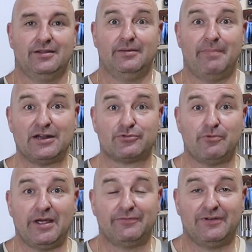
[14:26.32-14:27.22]
the battery
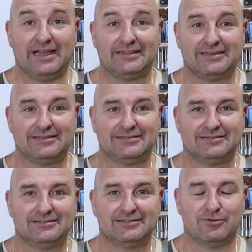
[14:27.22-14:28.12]
went flat,
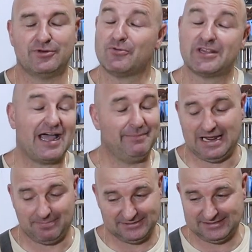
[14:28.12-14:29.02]
so no time
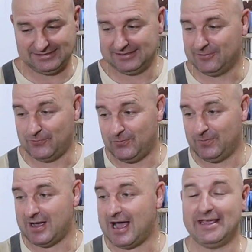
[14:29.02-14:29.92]
lapse.
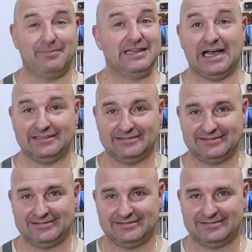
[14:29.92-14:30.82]
I am done
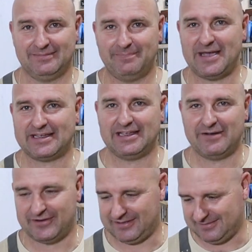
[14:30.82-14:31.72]
packing
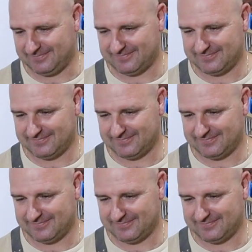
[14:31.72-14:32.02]
everything.